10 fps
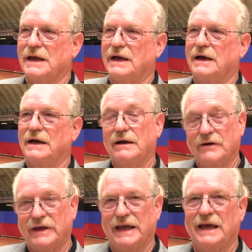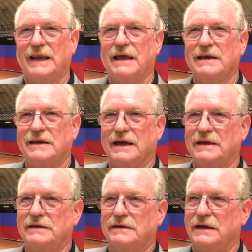Okay, and
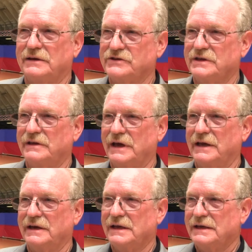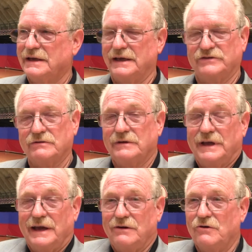I did not see that. And
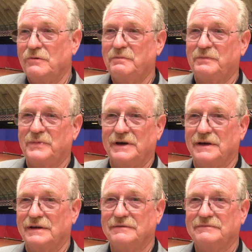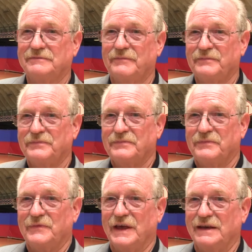certainly I hope
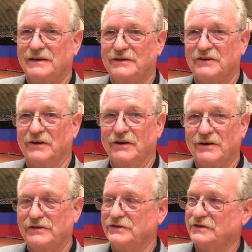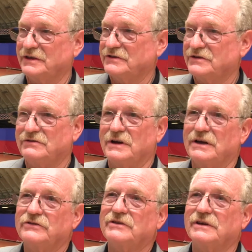that all of this gets
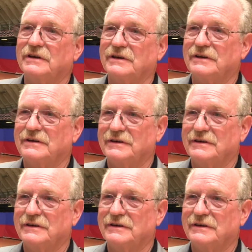addressed. And